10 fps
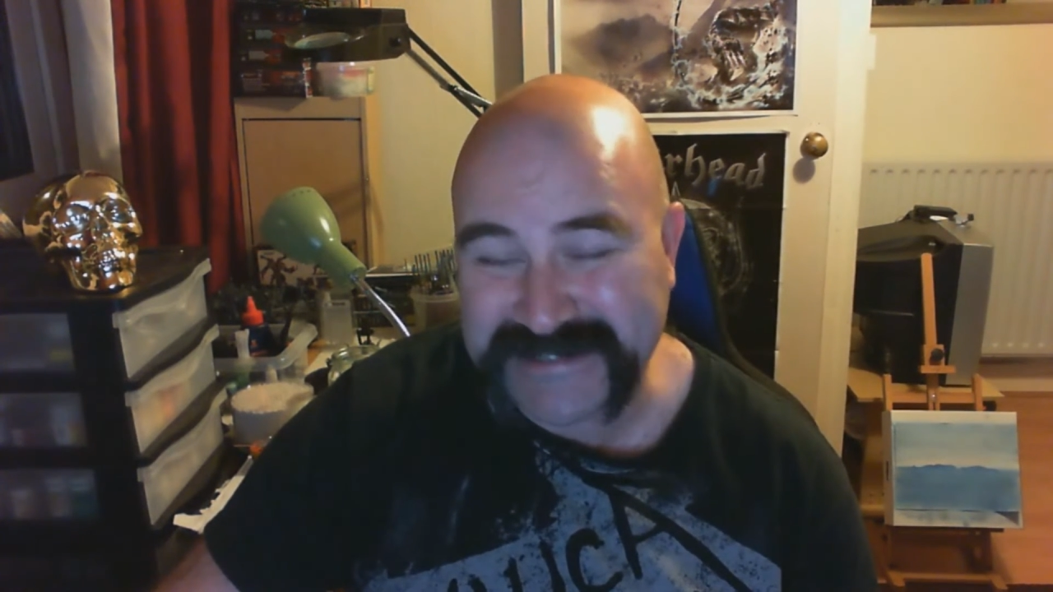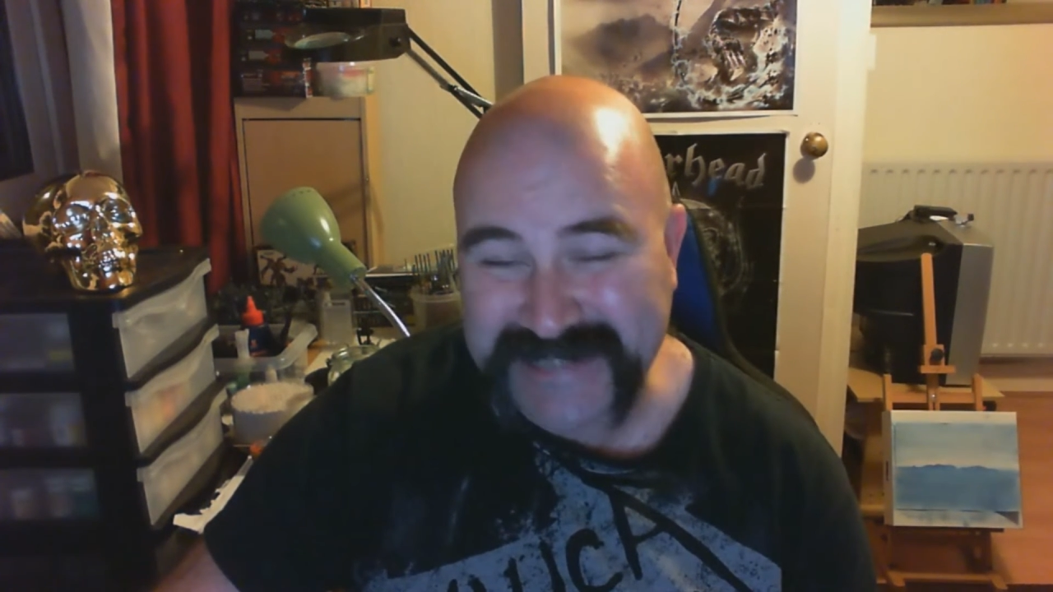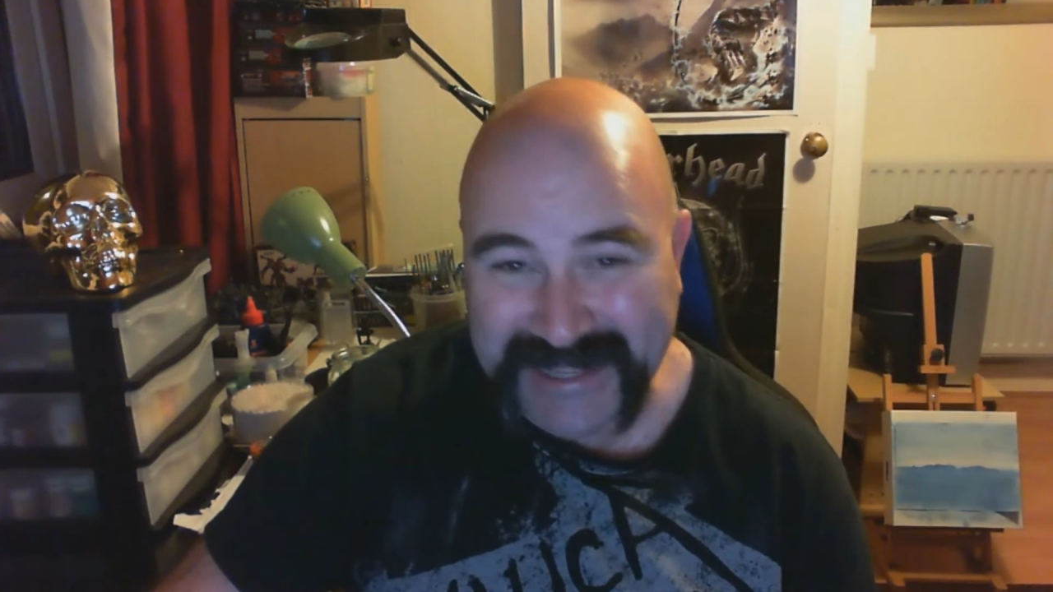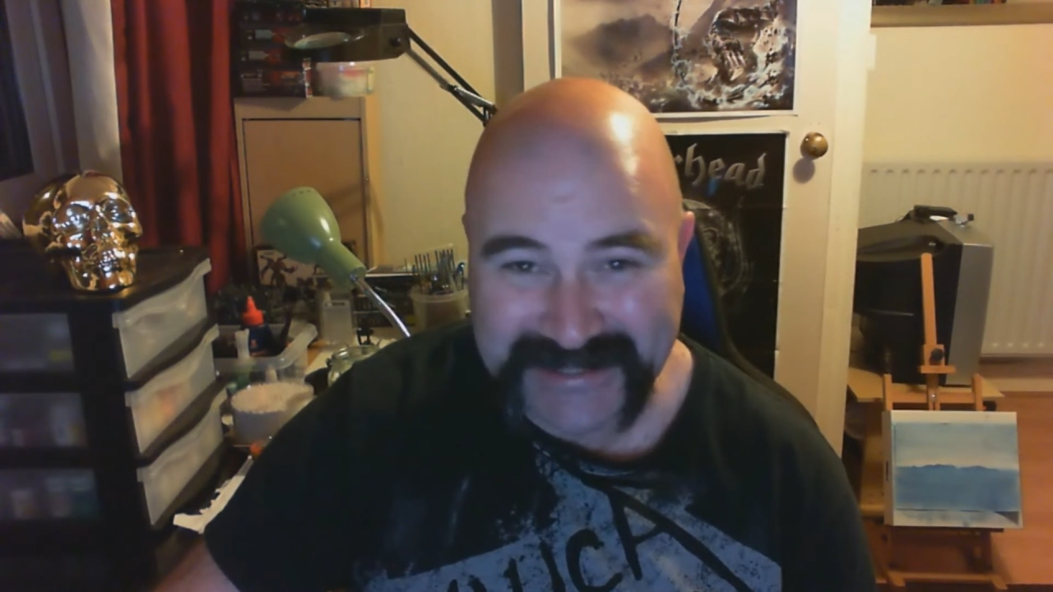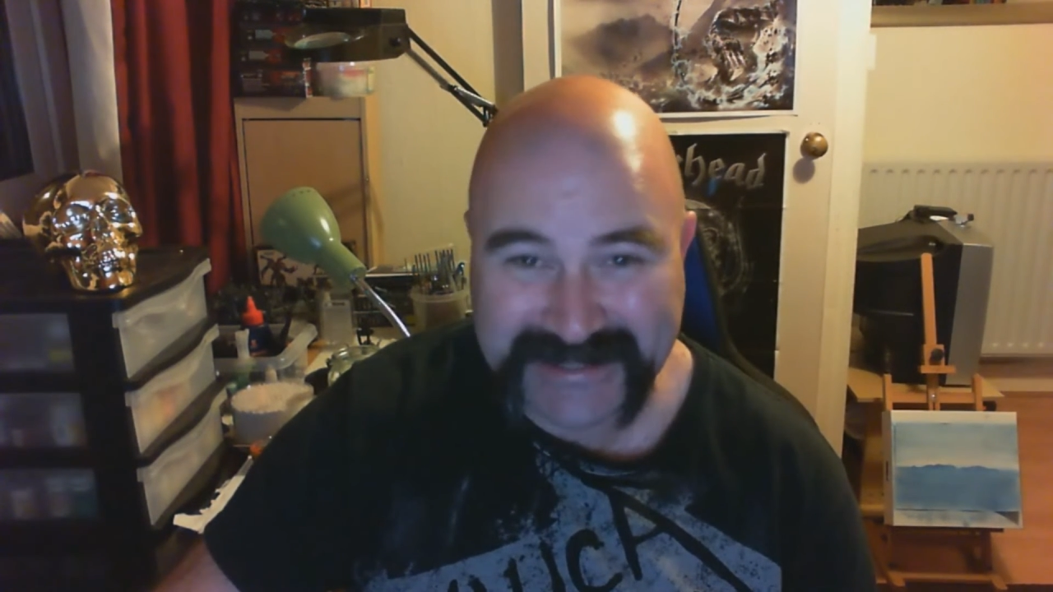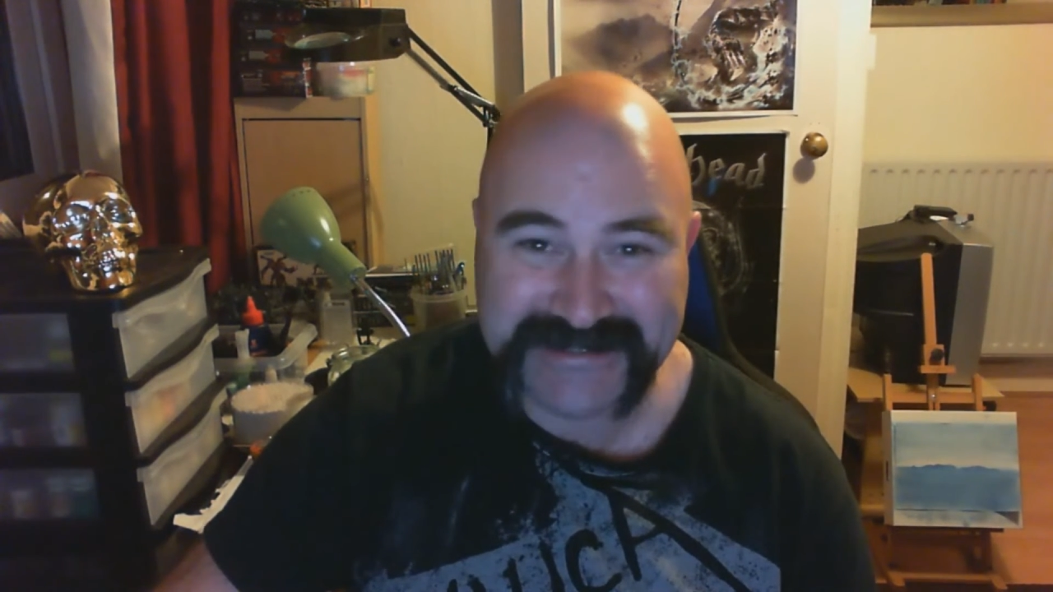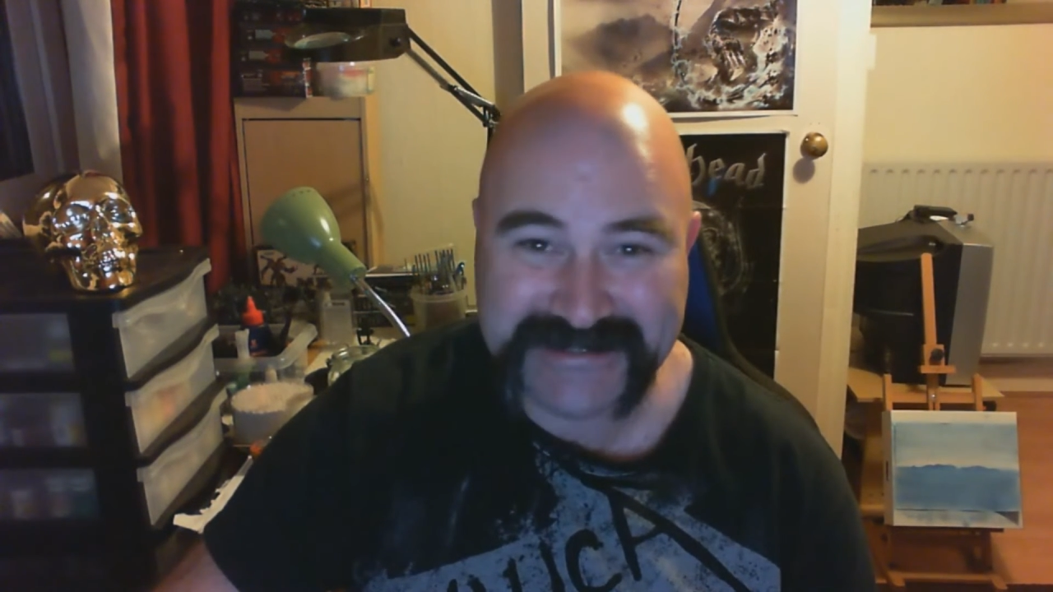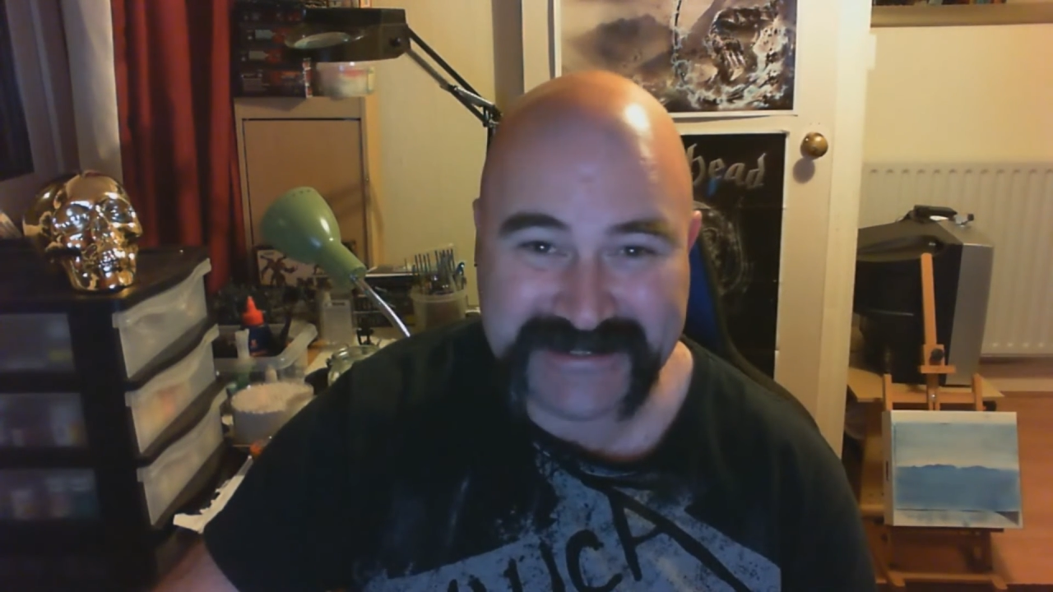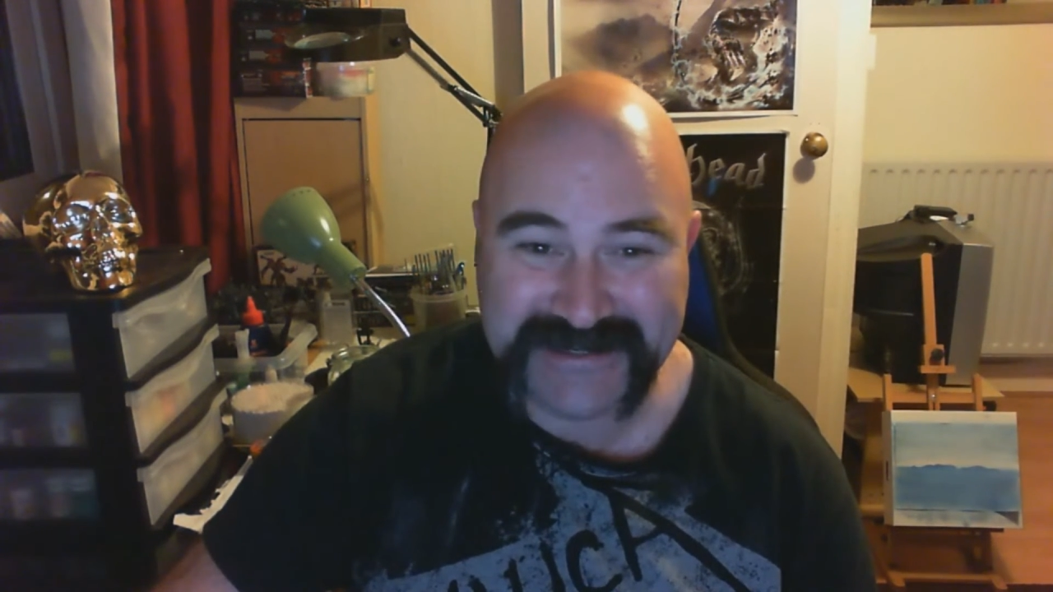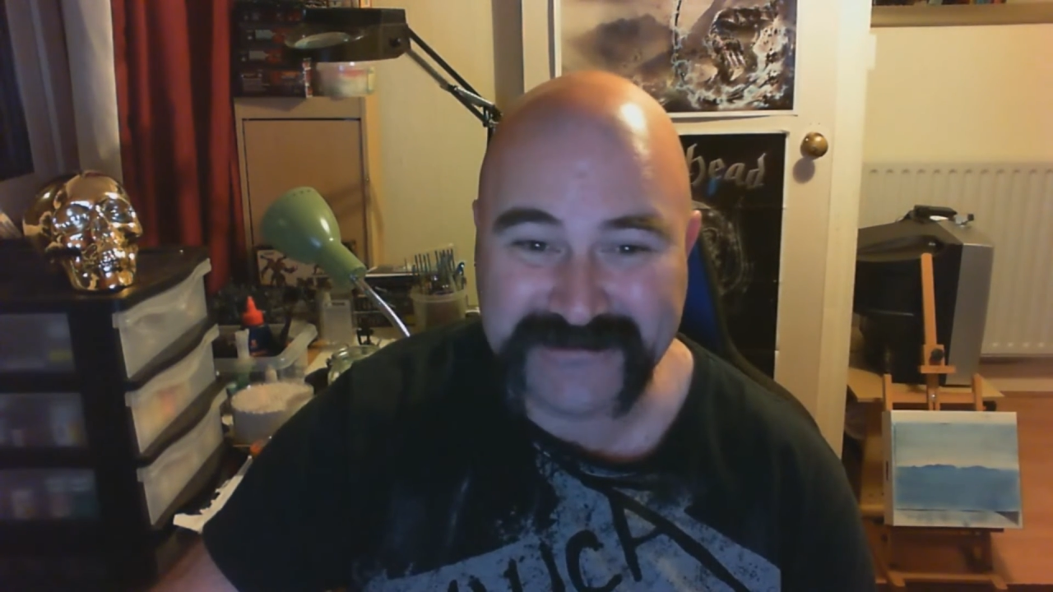
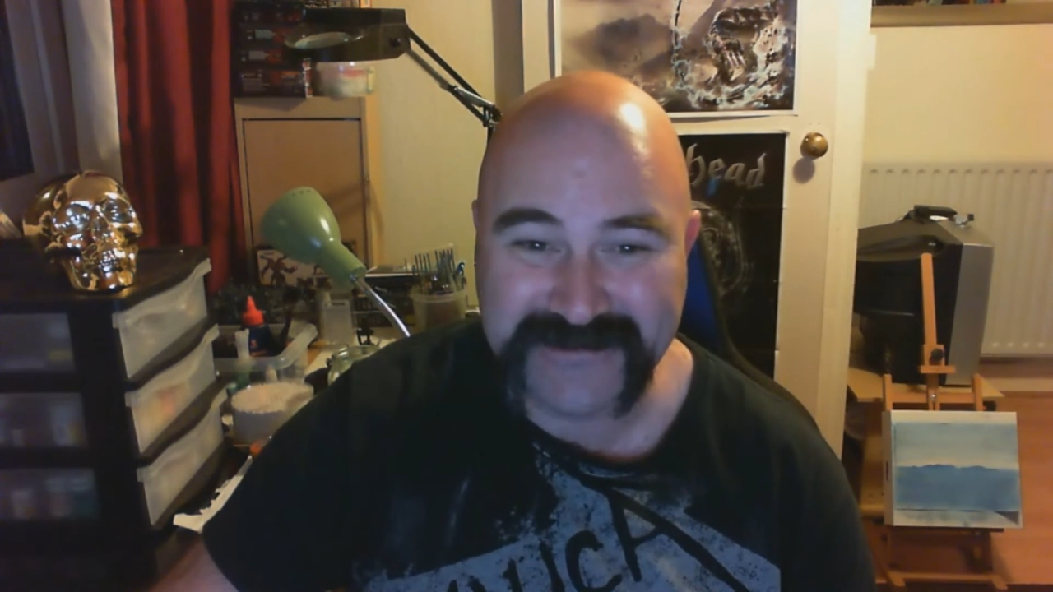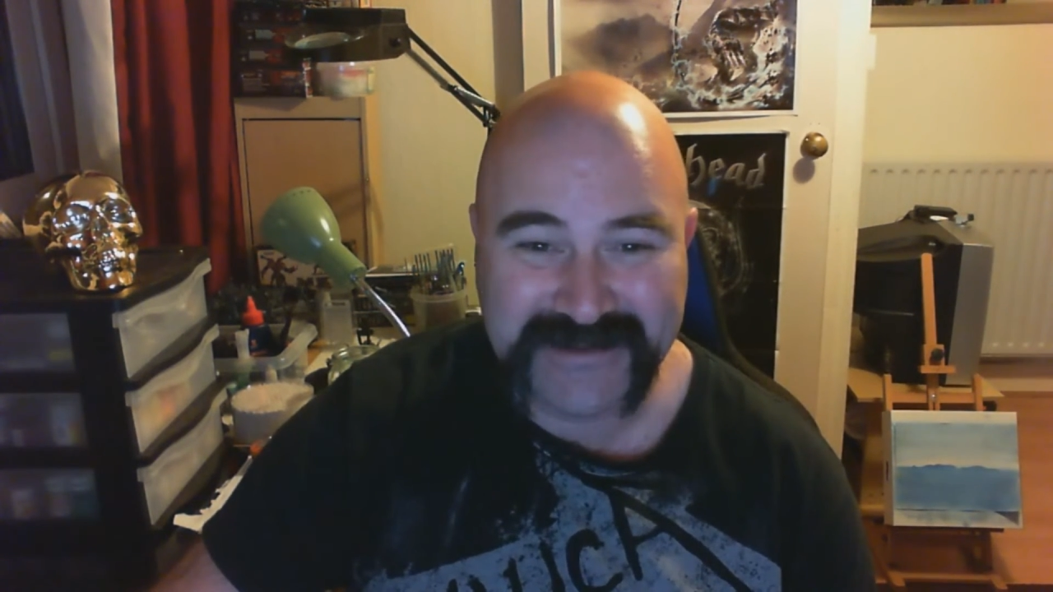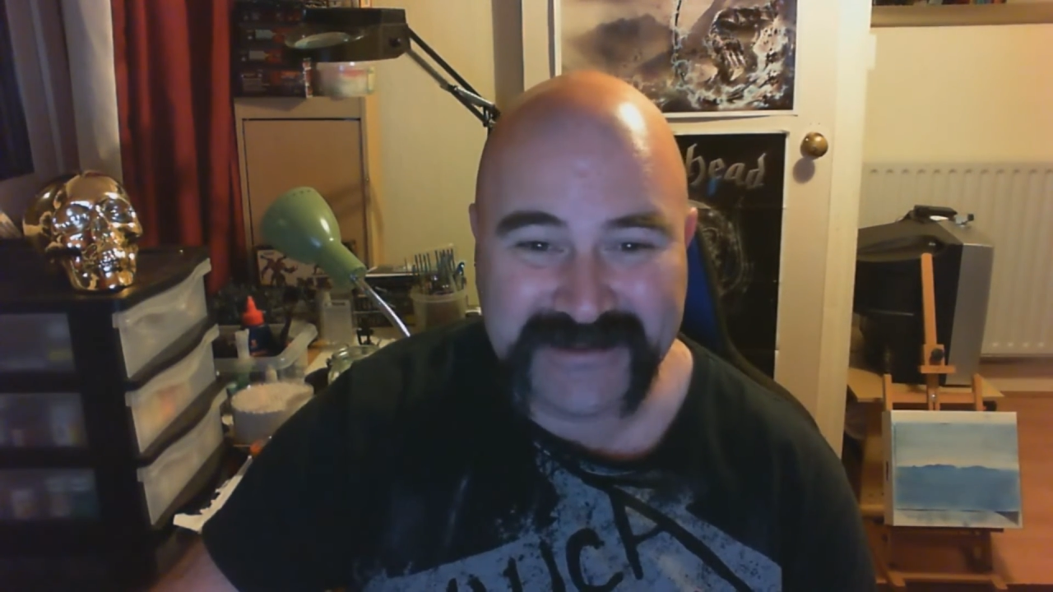decades now